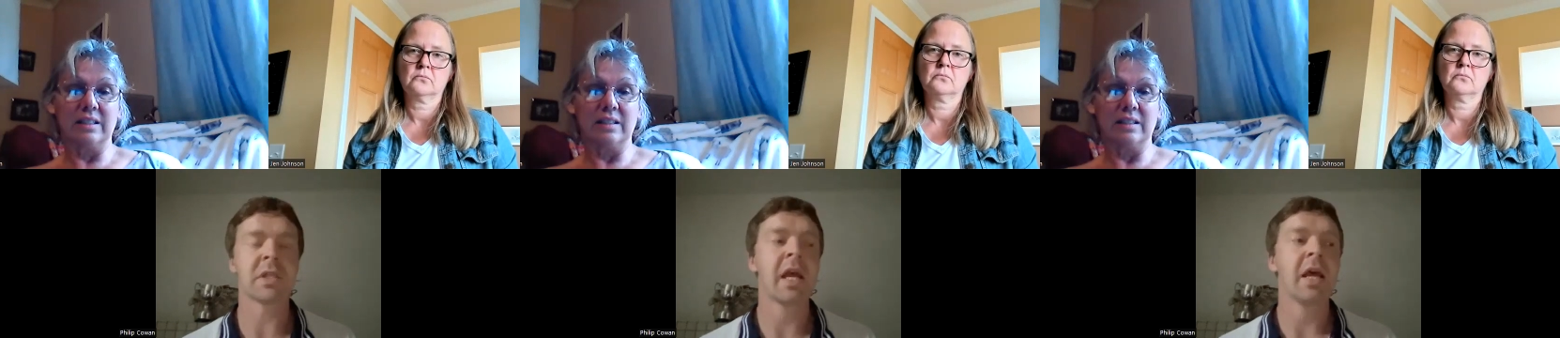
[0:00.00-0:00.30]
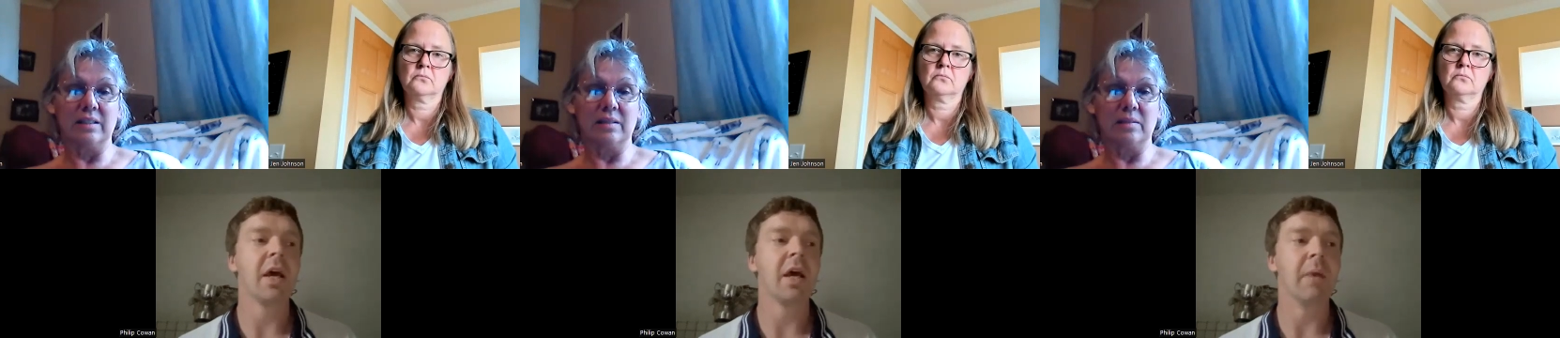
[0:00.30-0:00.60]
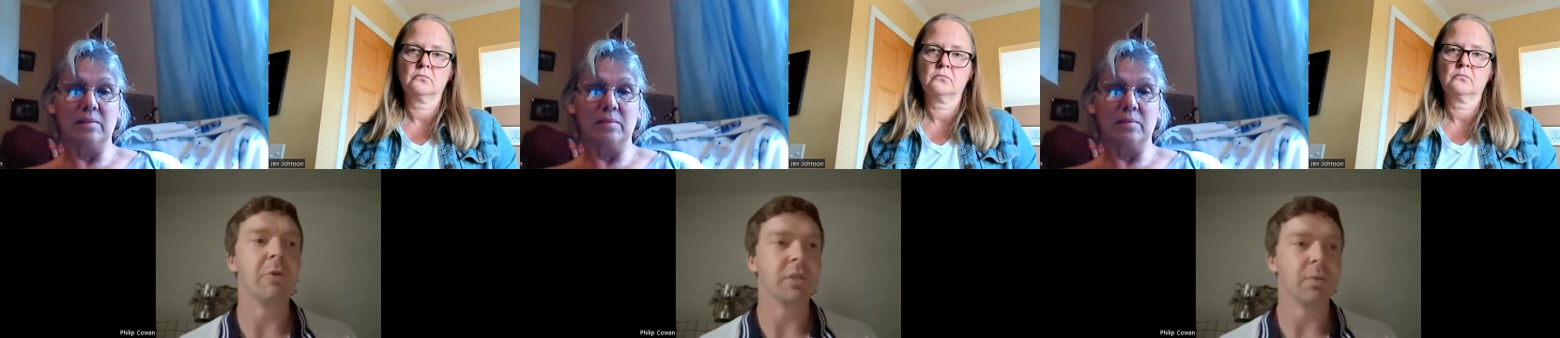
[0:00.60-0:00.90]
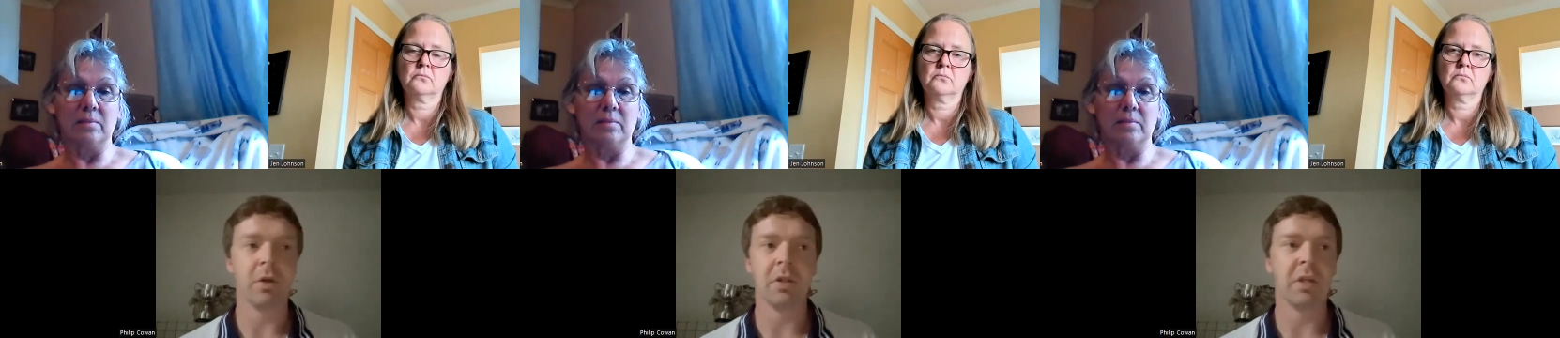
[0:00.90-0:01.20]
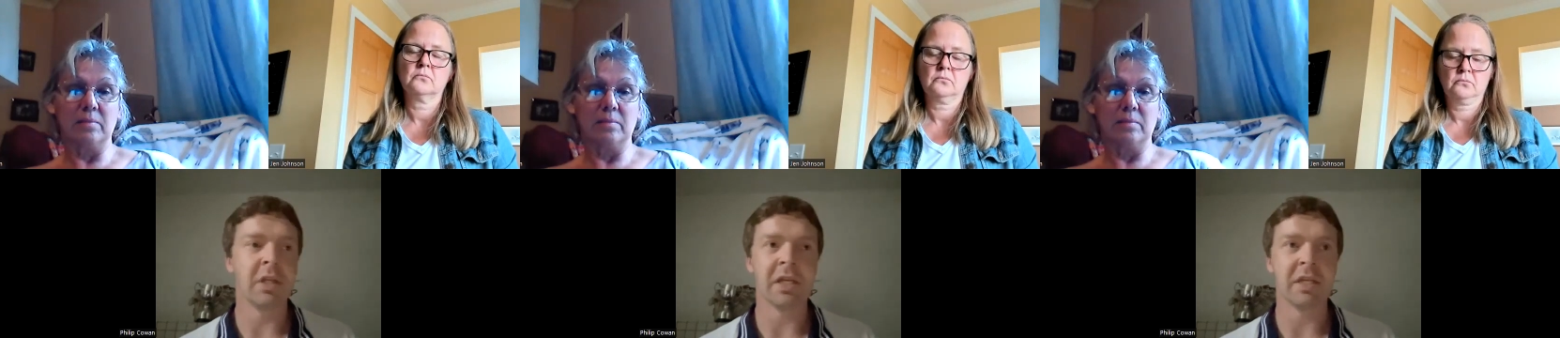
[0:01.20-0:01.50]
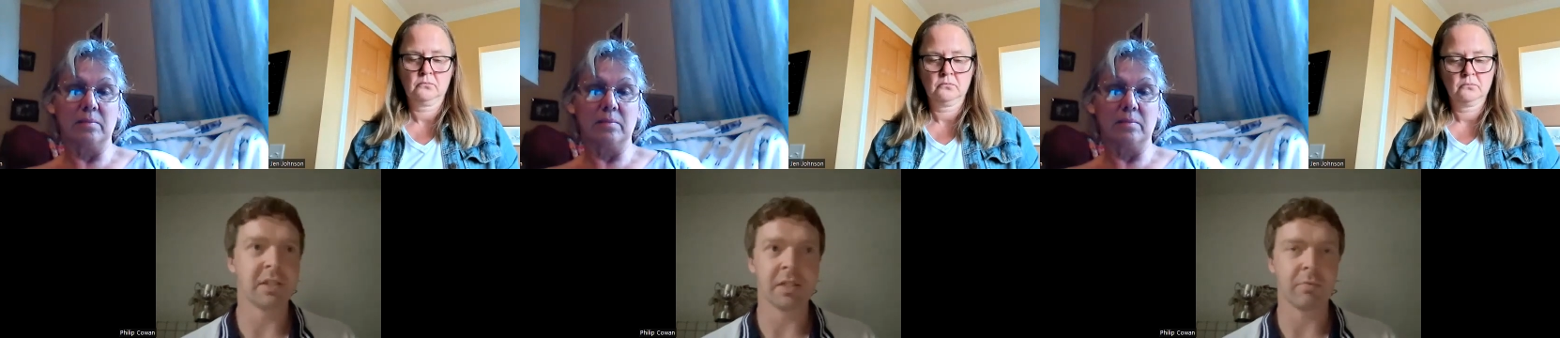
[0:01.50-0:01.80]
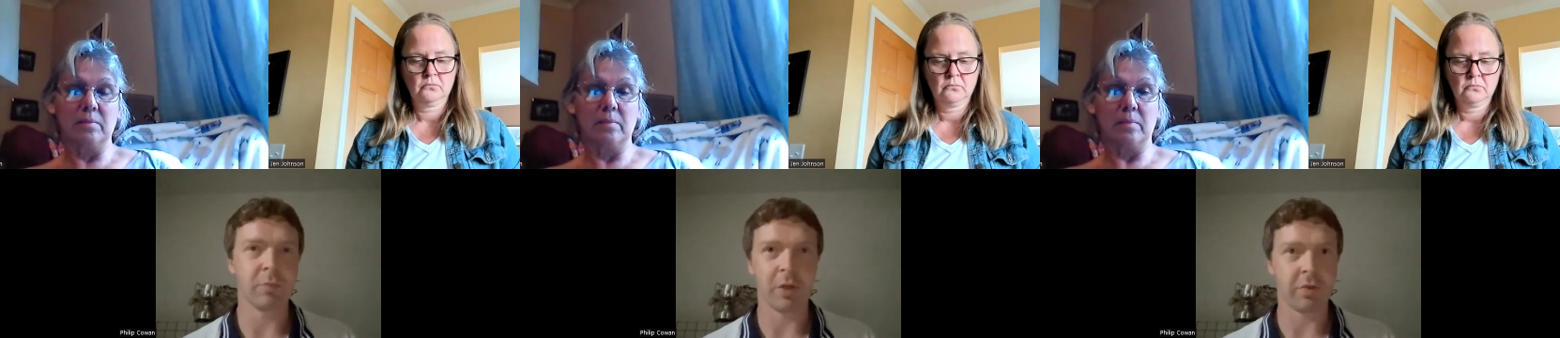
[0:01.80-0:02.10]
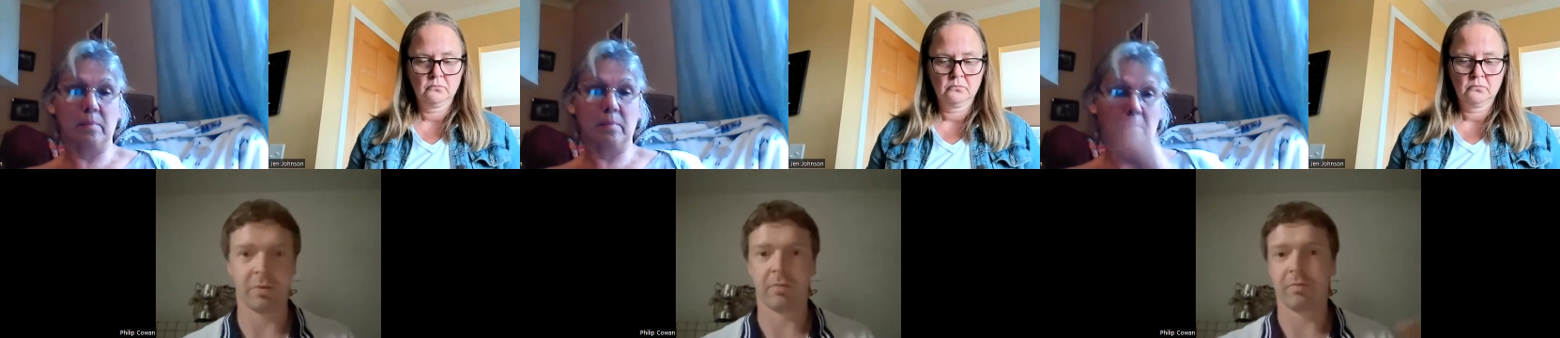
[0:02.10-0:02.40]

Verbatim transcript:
Speaker 1: um, and do all the liaising with,